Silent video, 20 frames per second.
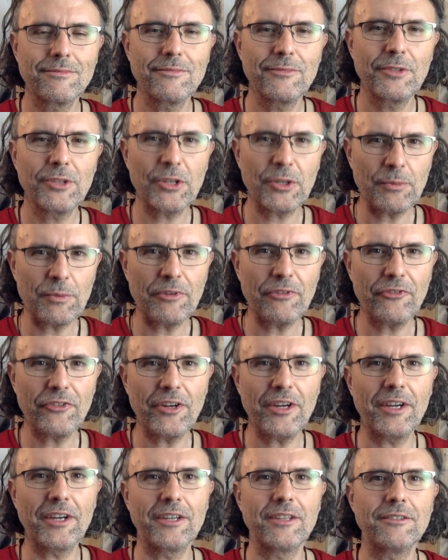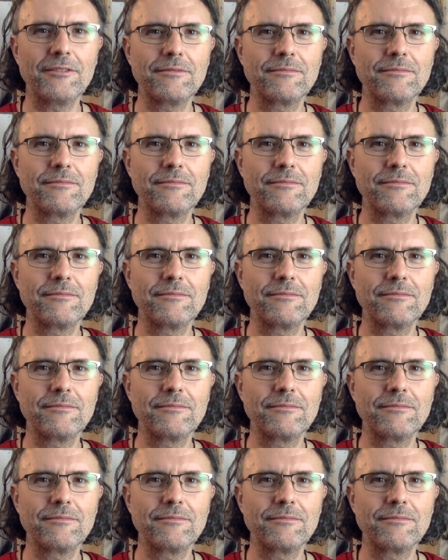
You're going to be fine.